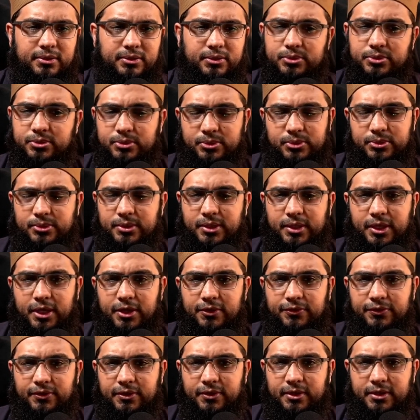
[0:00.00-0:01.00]
who, who's a
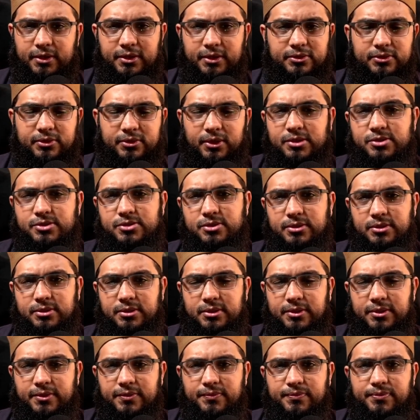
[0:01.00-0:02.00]
kafir is
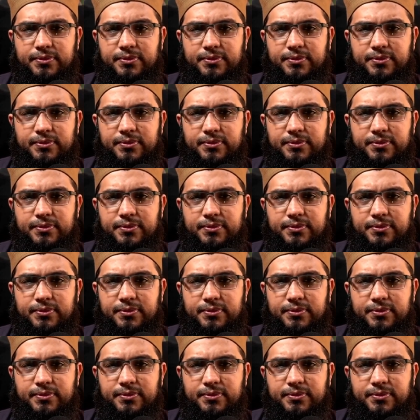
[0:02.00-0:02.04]
wretched.